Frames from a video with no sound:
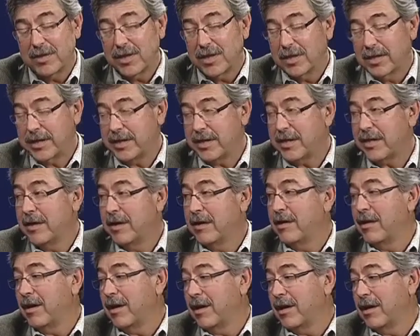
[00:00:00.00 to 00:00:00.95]
Clay
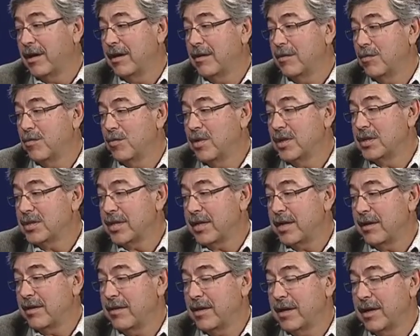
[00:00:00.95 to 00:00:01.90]
was
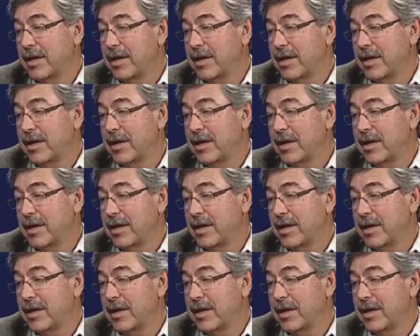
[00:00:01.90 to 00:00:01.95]
an